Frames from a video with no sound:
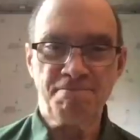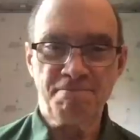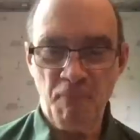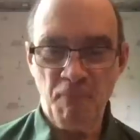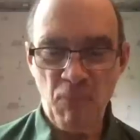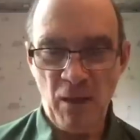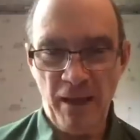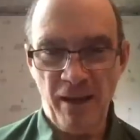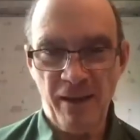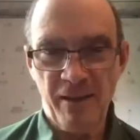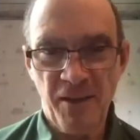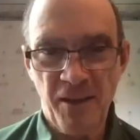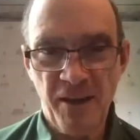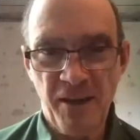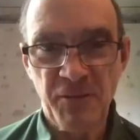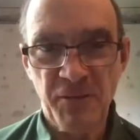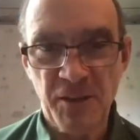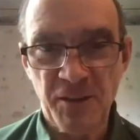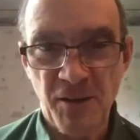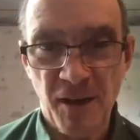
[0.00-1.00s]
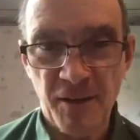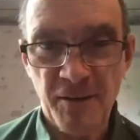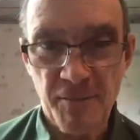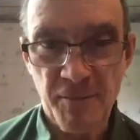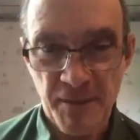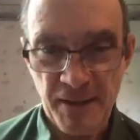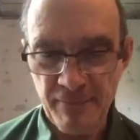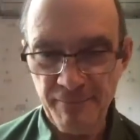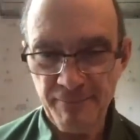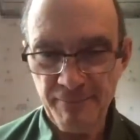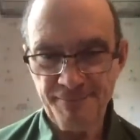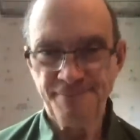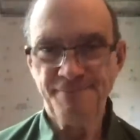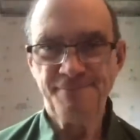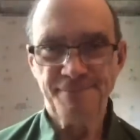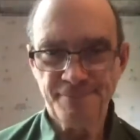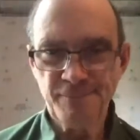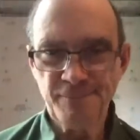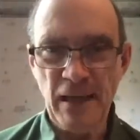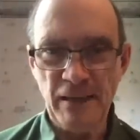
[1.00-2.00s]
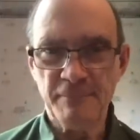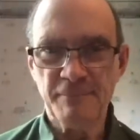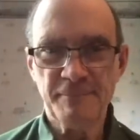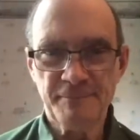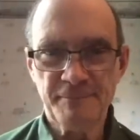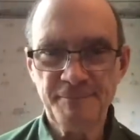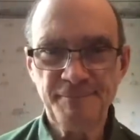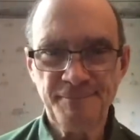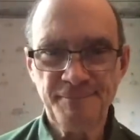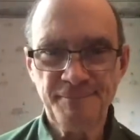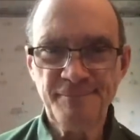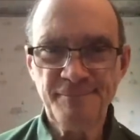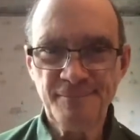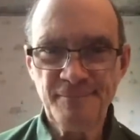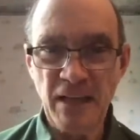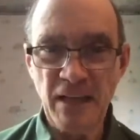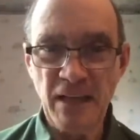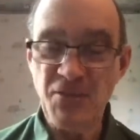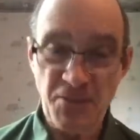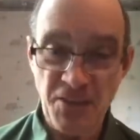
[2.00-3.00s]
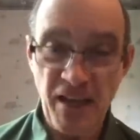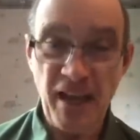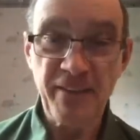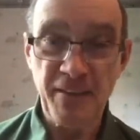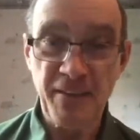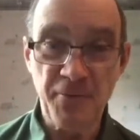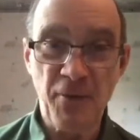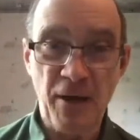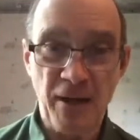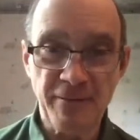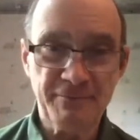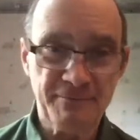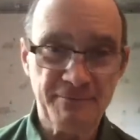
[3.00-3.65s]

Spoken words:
Yeah, you have to talk to me. Yeah, that's exactly right.